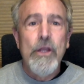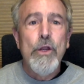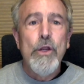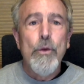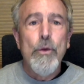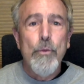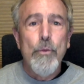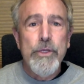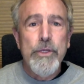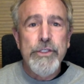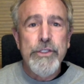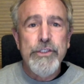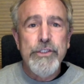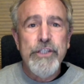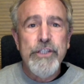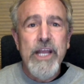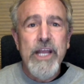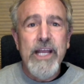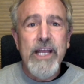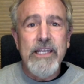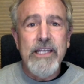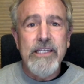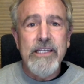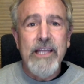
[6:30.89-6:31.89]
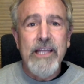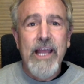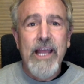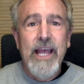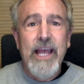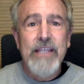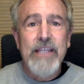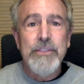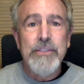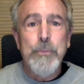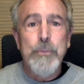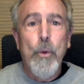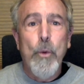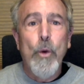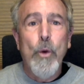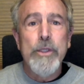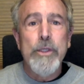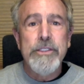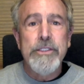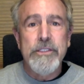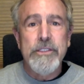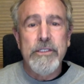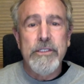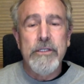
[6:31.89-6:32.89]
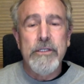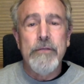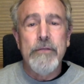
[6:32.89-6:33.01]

reject as poison.